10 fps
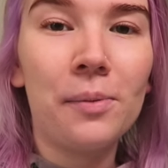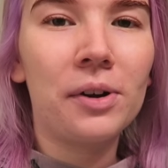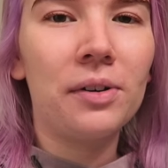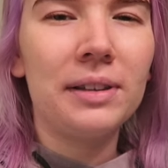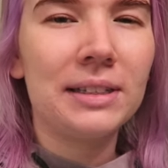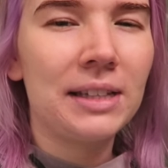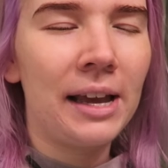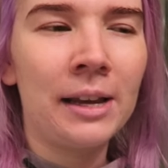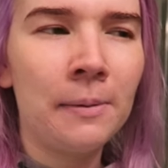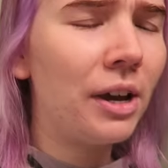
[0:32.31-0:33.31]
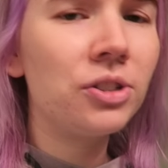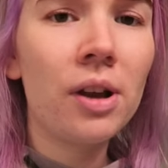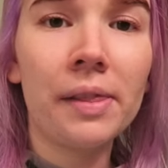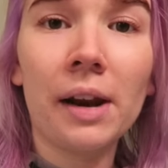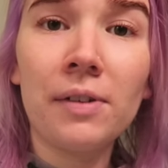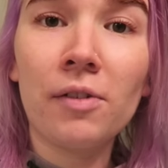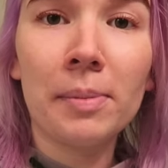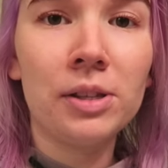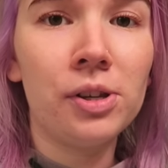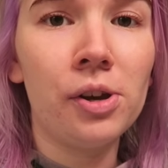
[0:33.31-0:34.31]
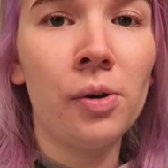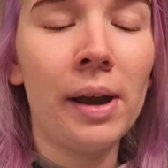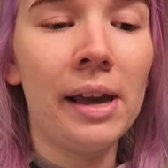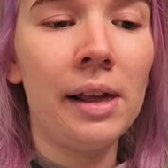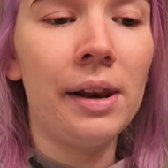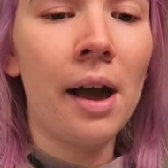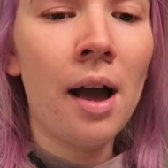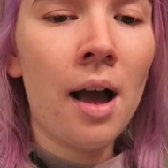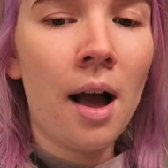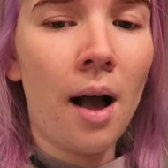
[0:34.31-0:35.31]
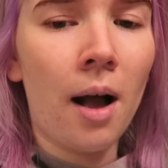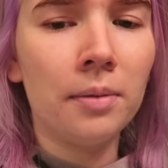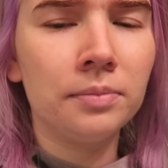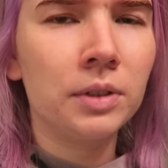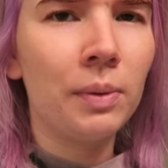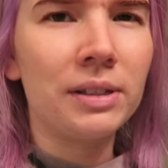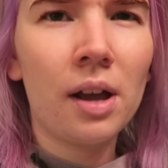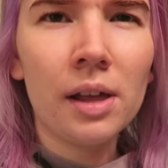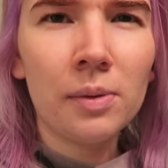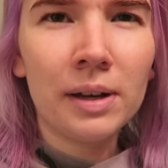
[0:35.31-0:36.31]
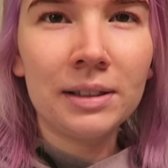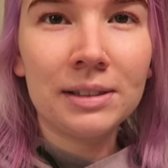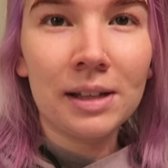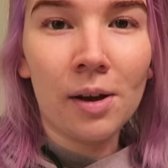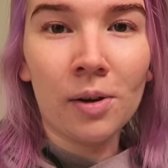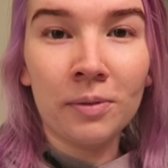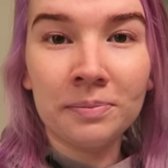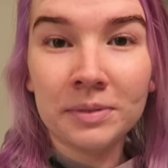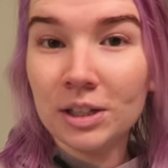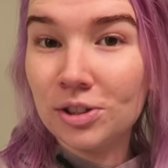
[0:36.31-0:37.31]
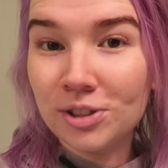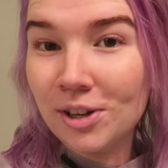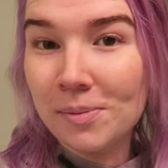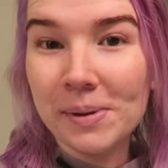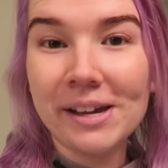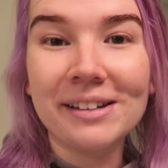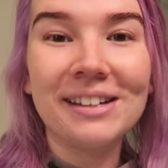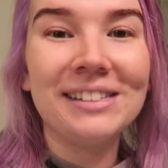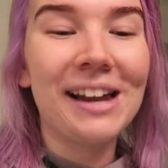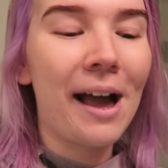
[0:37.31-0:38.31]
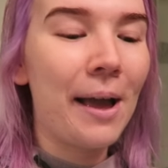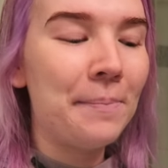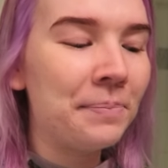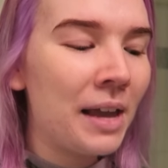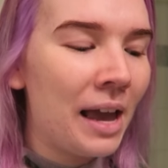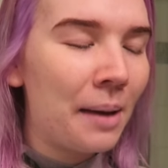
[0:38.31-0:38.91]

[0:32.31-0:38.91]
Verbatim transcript: We're going to this like restaurant that I've never been to in um, West Hollywood. So should be a good time.